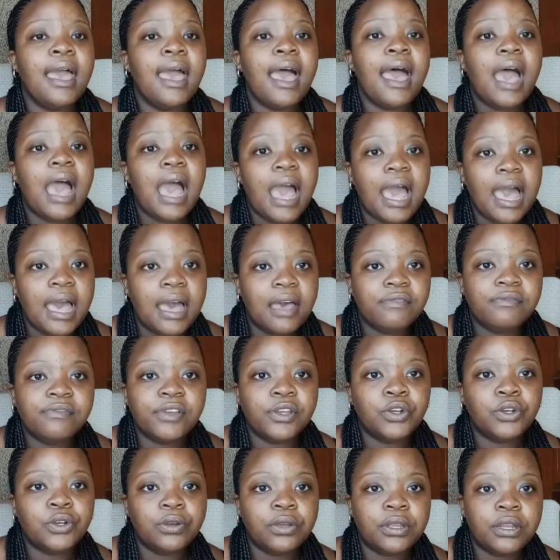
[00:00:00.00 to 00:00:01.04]
have
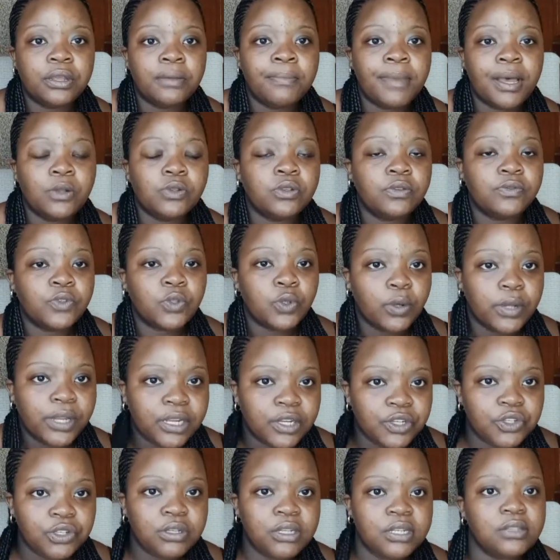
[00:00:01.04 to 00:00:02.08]
a good amount of
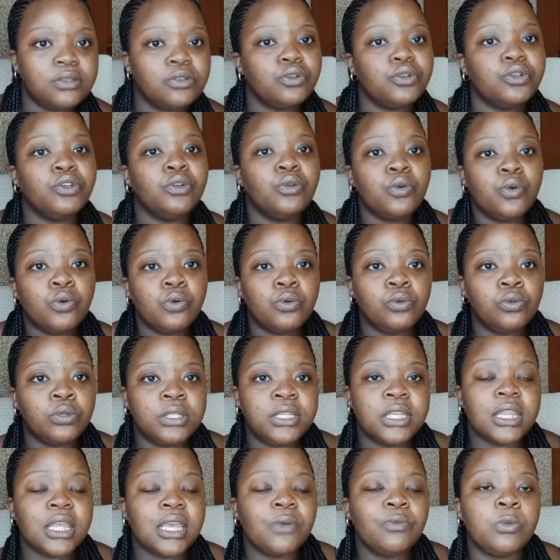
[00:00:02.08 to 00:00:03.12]
toiletries so you know,
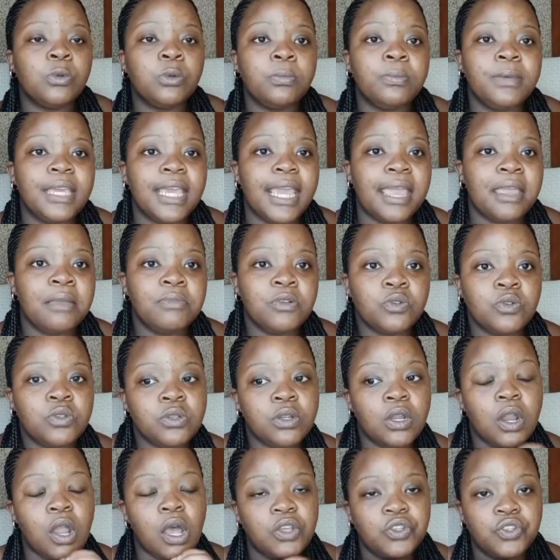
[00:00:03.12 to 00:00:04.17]
Uti, they will be able
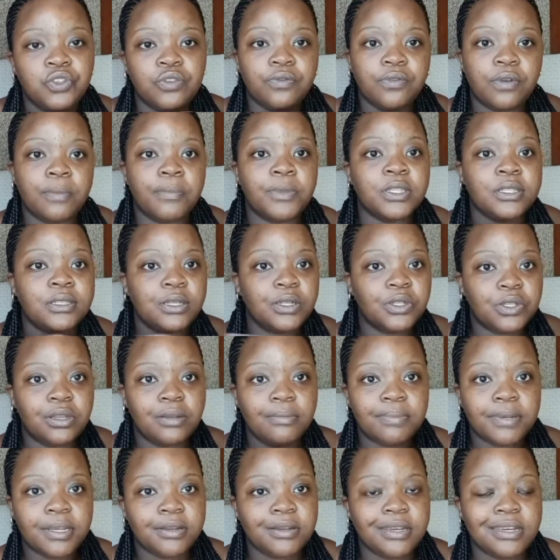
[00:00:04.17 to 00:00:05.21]
to last you from a
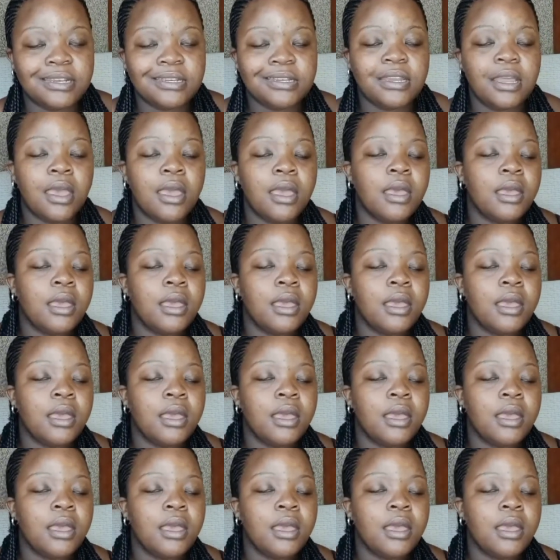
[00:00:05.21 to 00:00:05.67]
certain period